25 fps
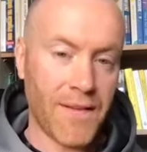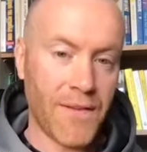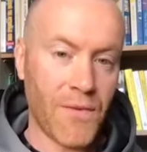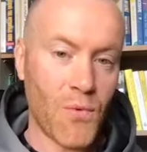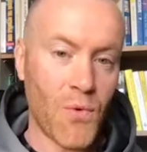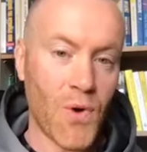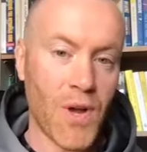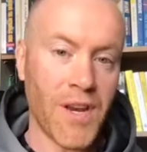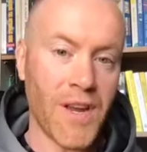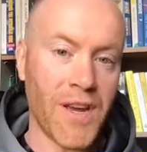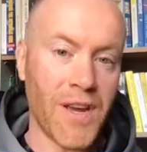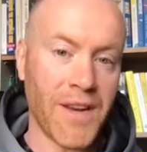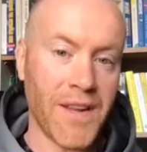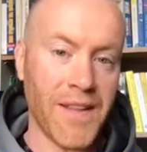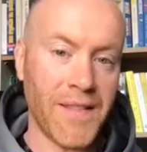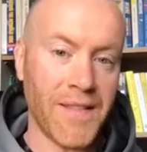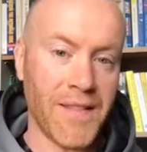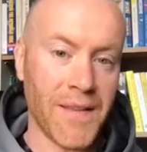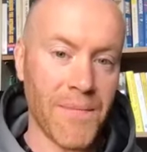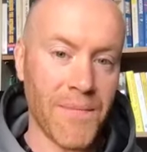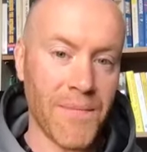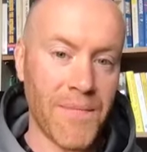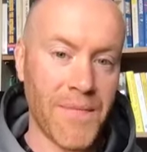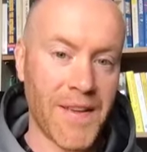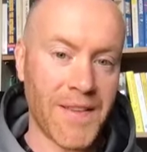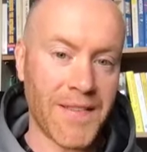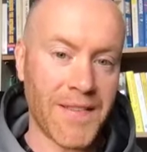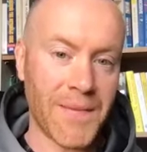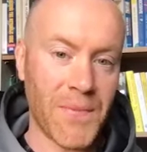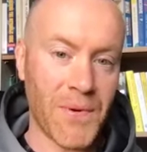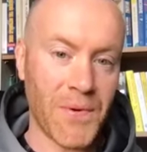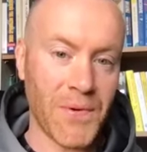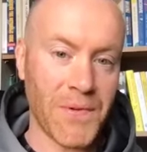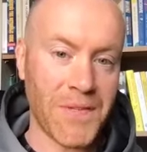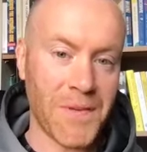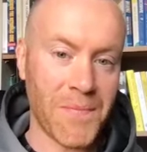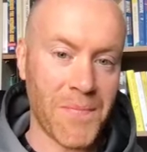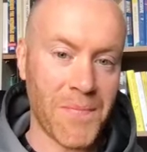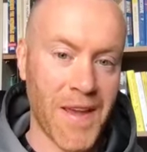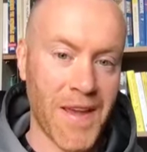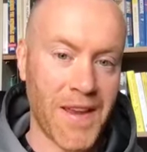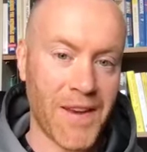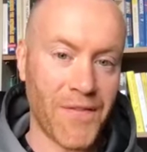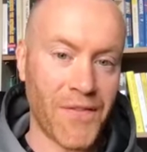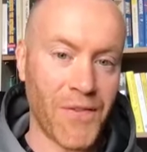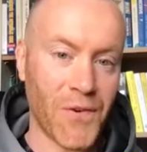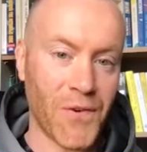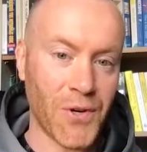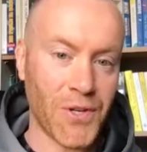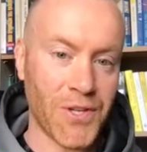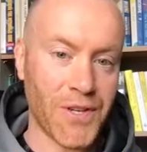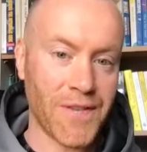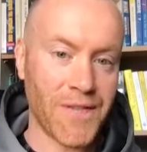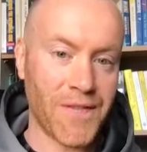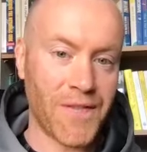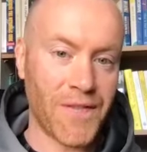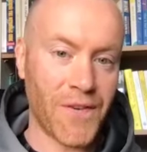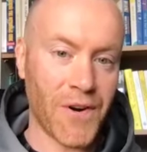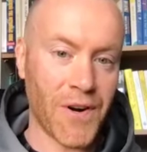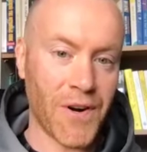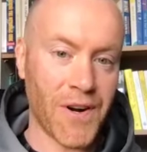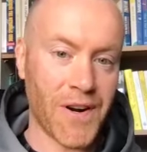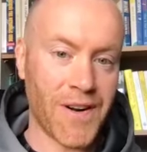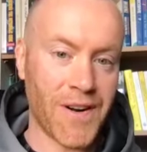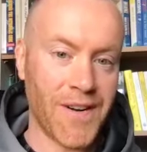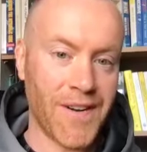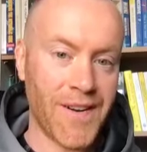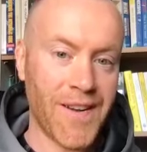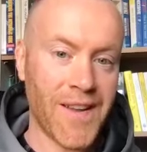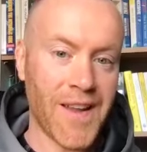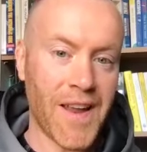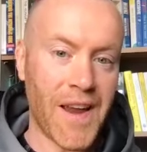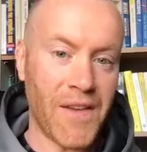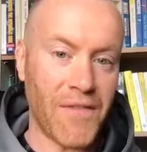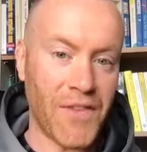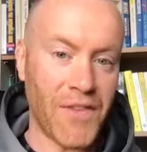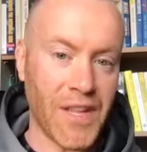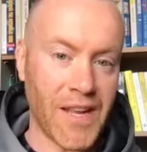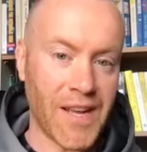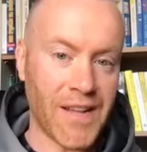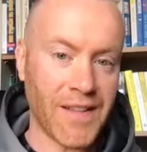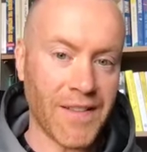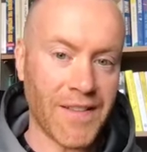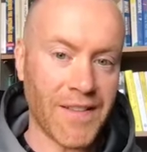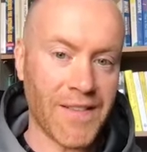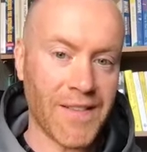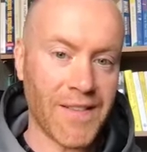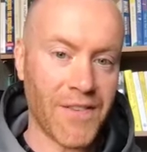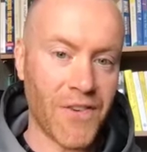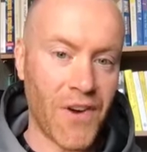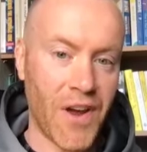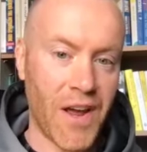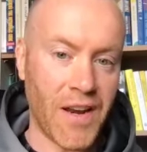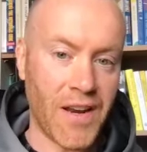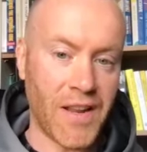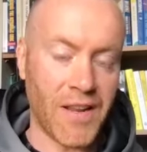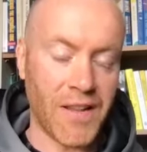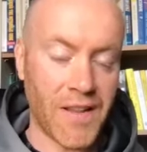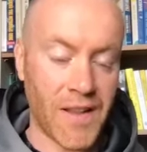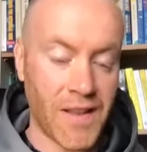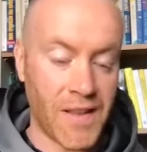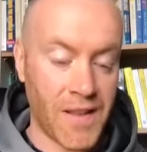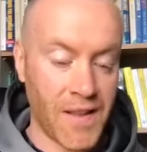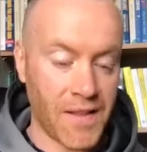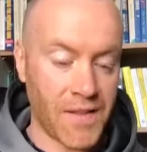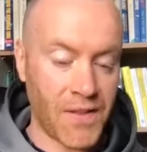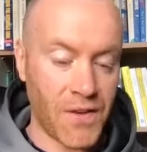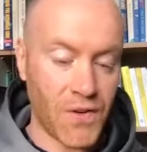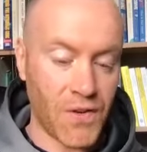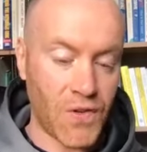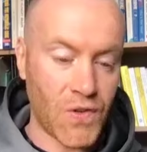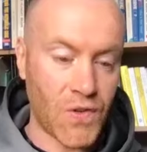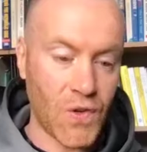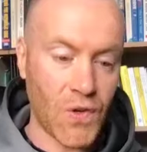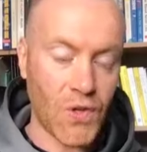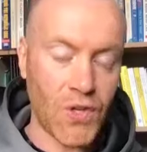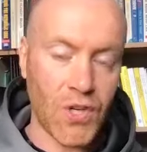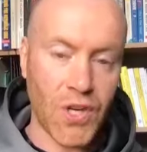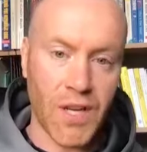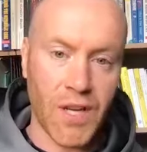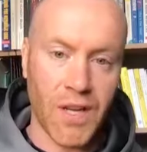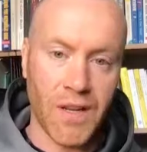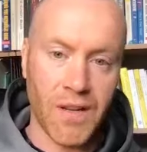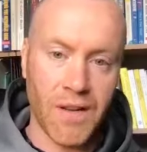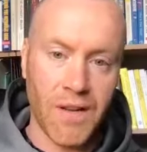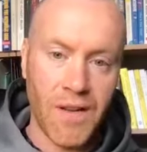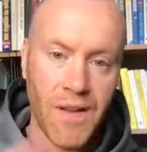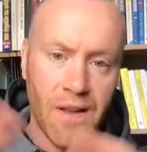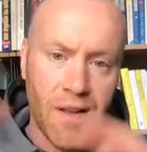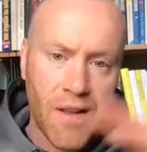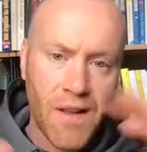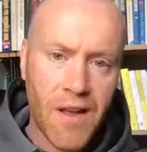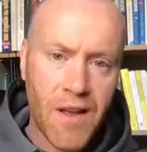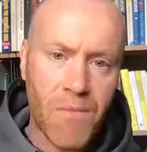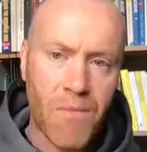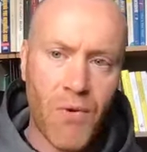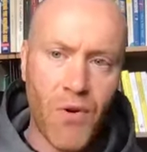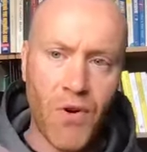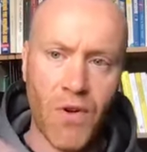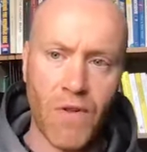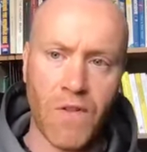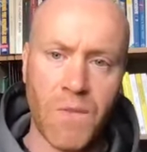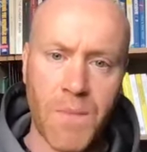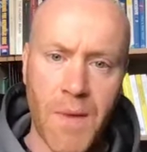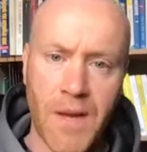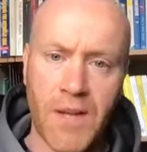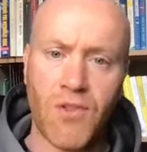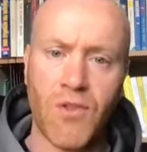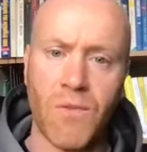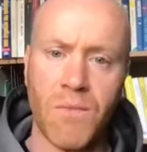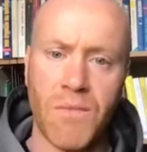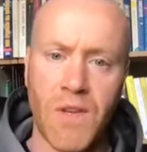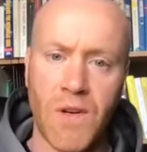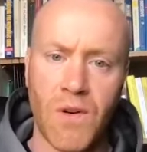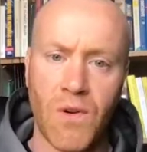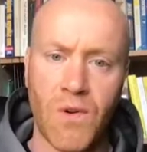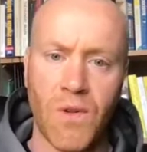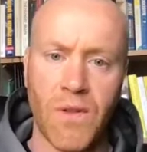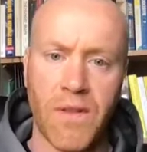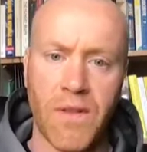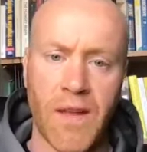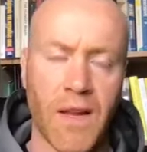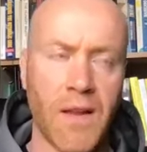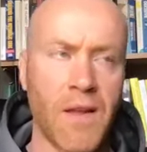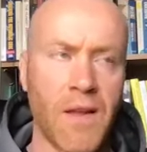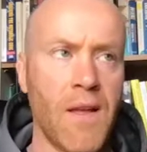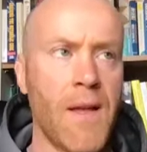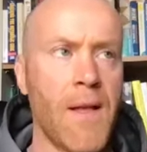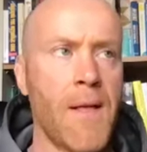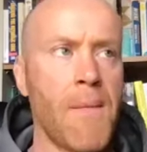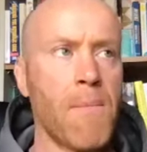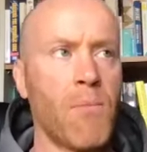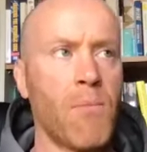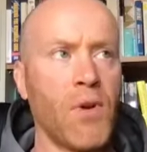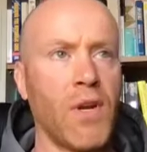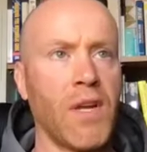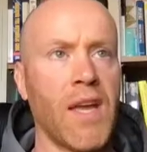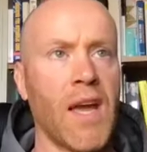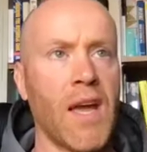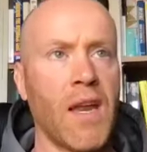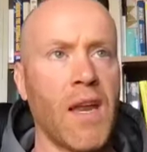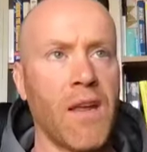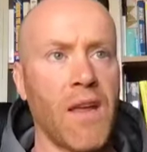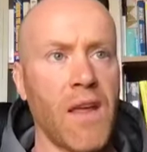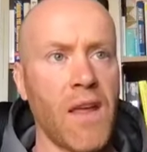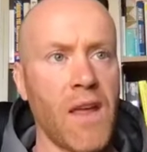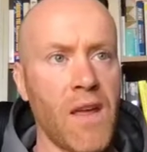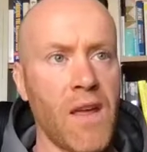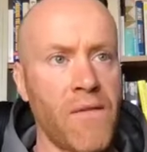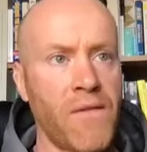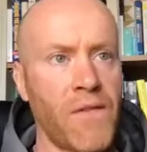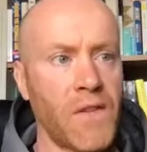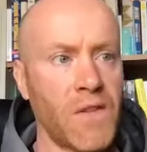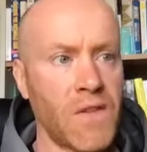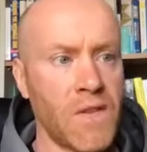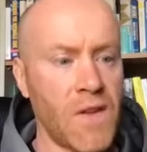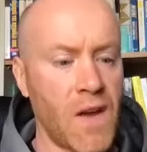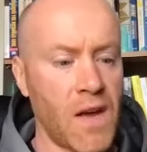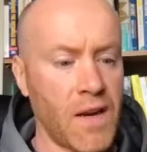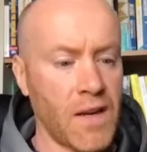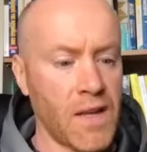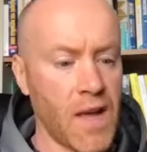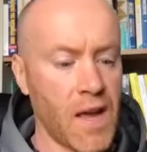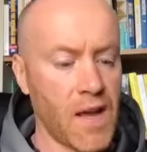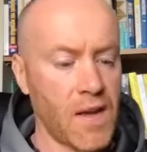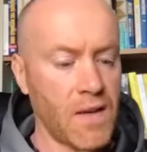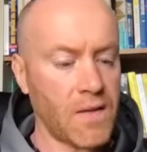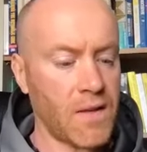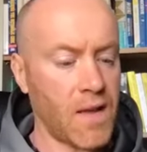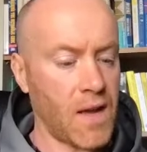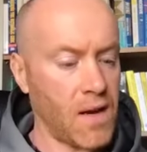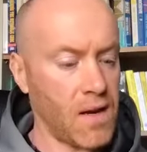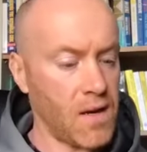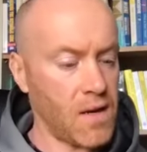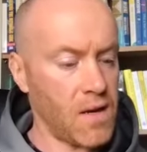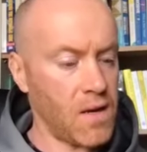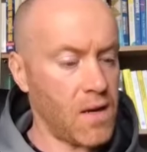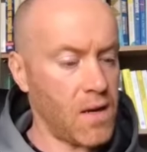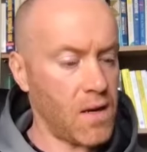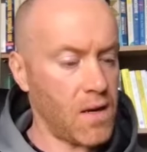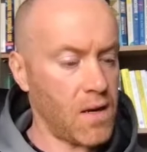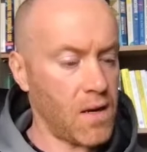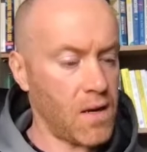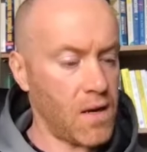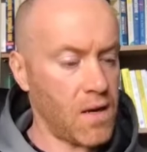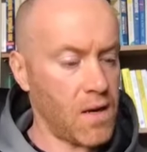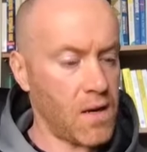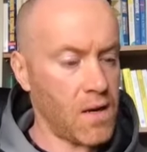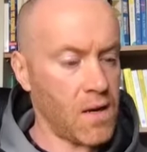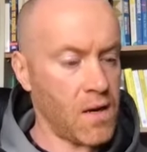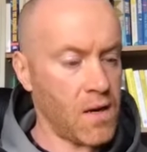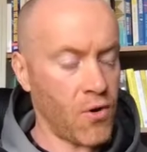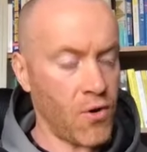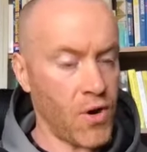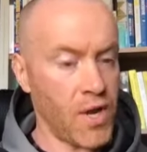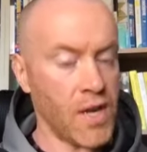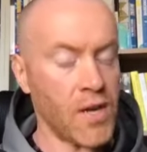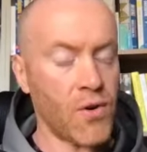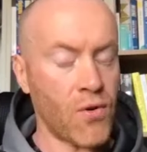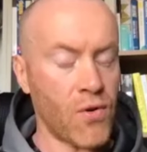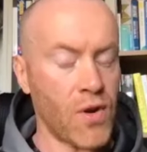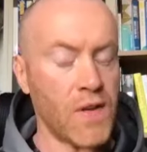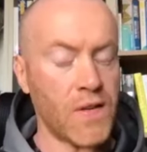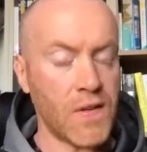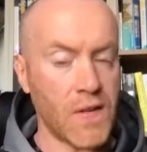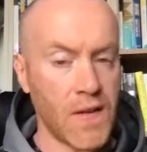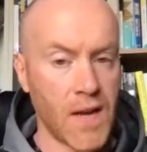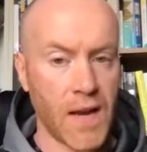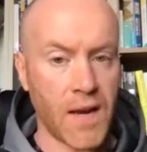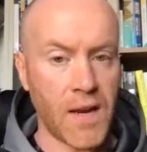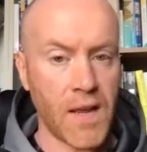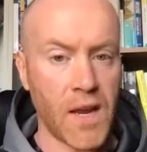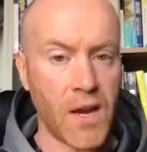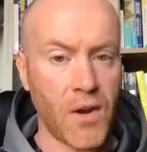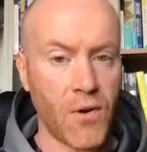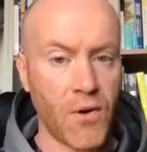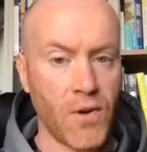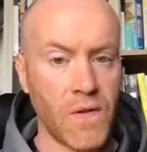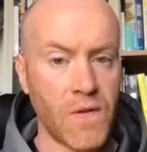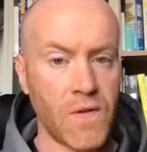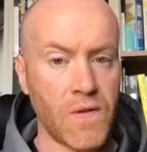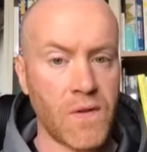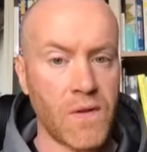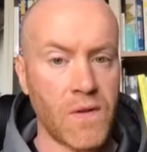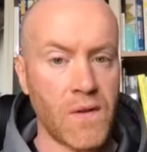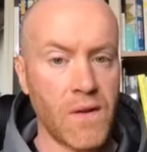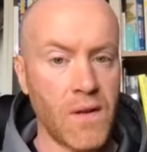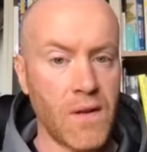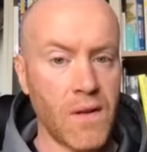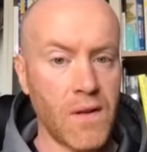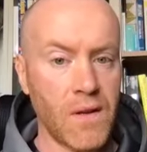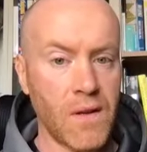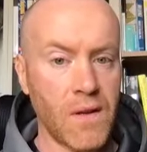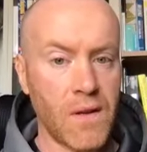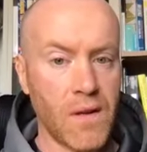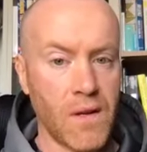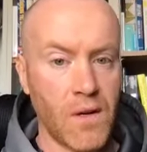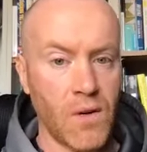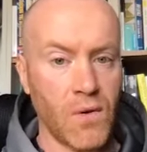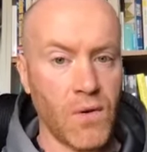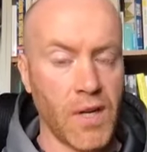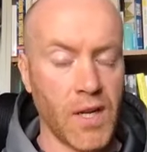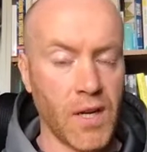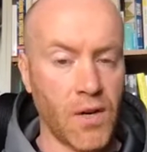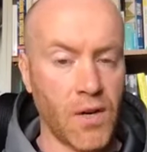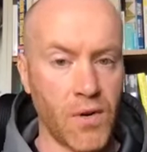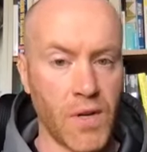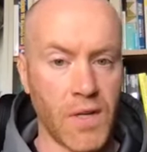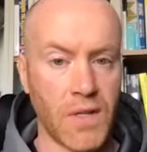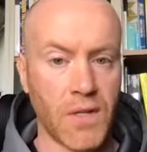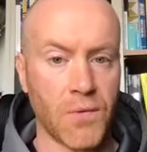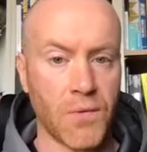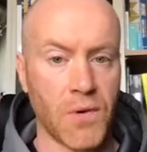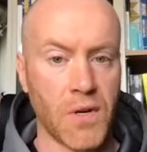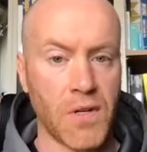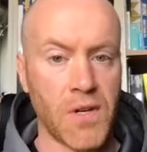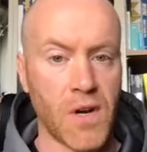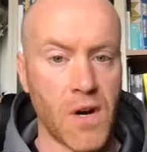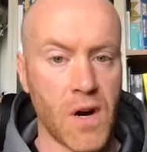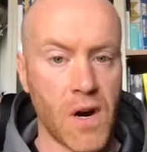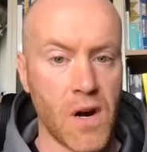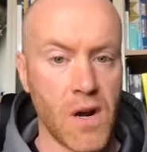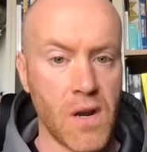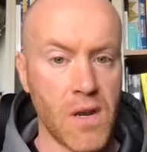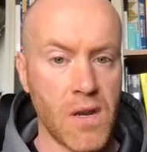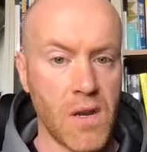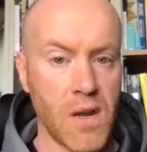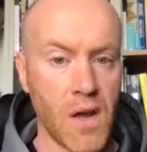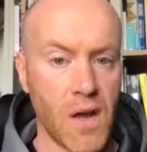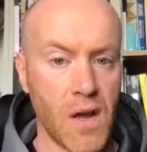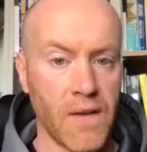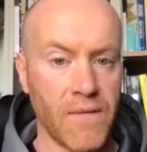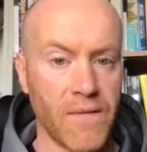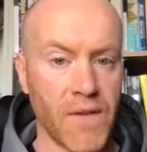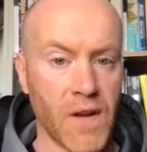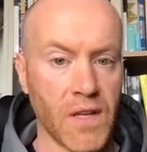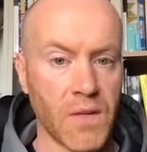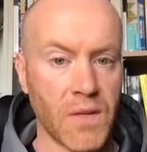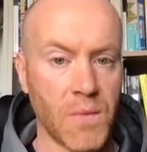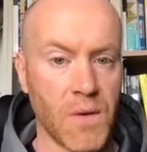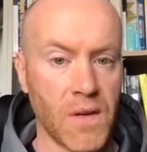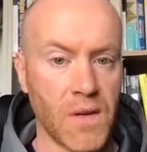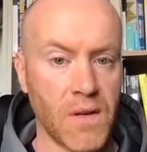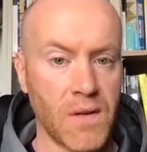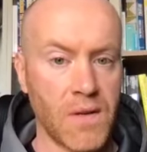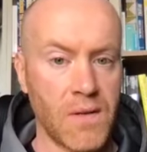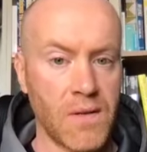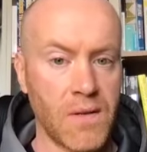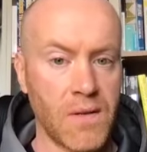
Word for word: Why not eat them as opposed to paying a fortune for everything else, right? And there's such a broad spectrum to the whole thing. But again, if it's not a case that you're increasing adherence, you don't increase the return on investment.